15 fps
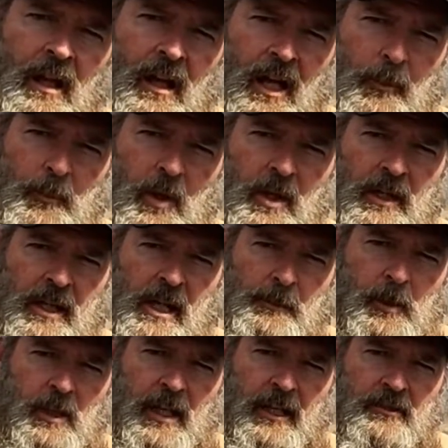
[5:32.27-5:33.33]
I bought a
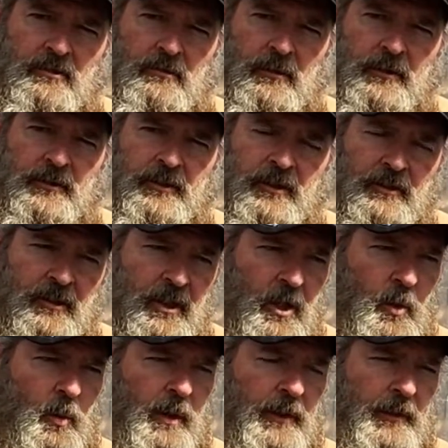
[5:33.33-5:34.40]
couple extras to
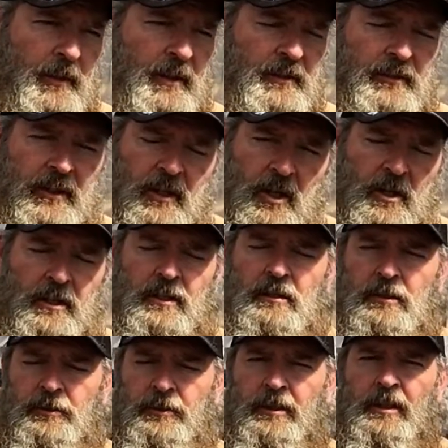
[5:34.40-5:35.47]
go with this that aren't
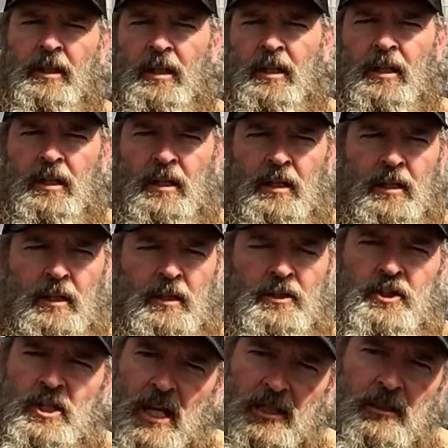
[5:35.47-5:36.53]
included.
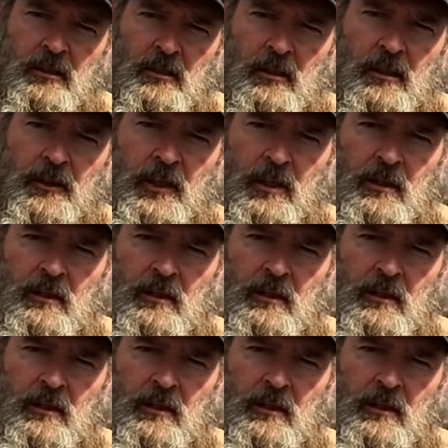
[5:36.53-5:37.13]
Shade cloth.